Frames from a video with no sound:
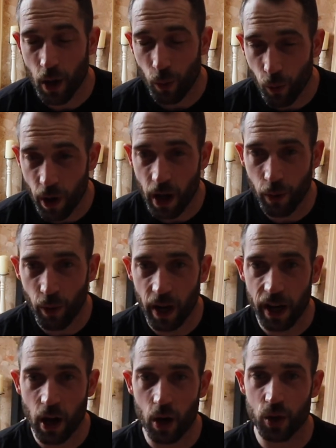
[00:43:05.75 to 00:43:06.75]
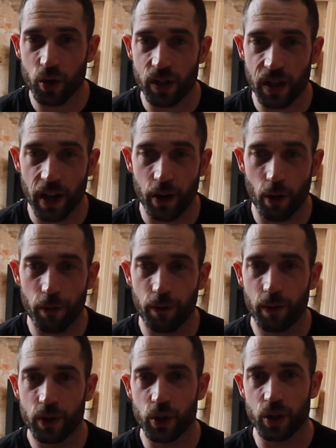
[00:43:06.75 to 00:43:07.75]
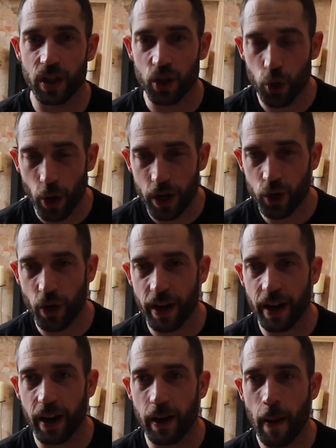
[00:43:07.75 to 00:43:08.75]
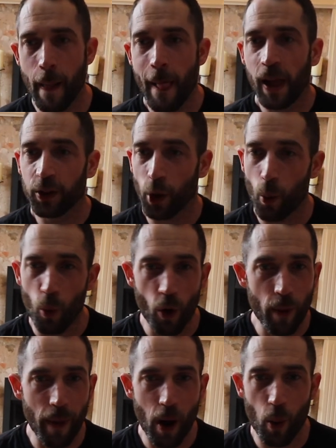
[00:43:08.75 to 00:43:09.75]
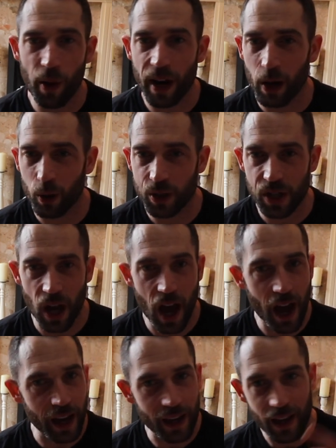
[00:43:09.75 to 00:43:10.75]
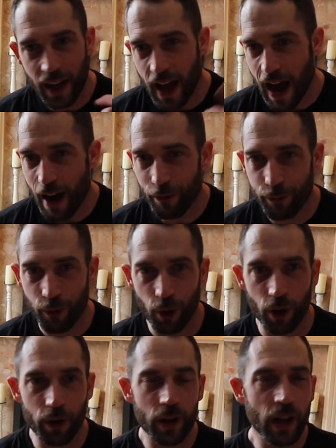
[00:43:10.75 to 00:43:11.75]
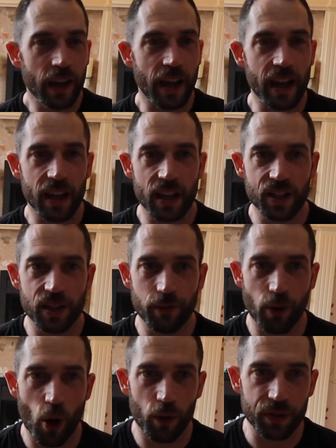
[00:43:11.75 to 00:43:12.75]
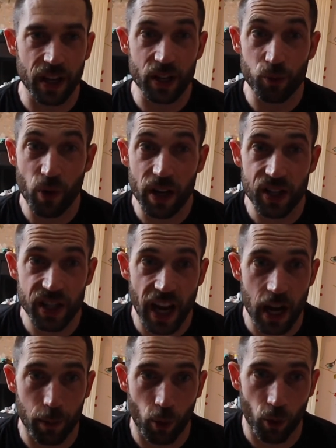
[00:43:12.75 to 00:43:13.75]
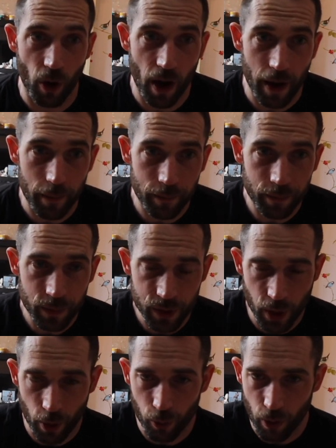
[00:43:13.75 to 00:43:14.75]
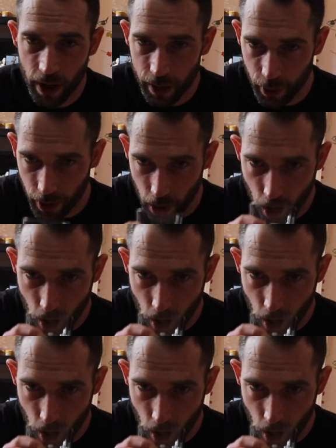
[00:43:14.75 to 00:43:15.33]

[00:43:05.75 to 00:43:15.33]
Really, really can't stress that enough. Just enjoy your training. Don't worry about what it looks like. Have fun, get your kids involved, and it's really scalable, right? So really good.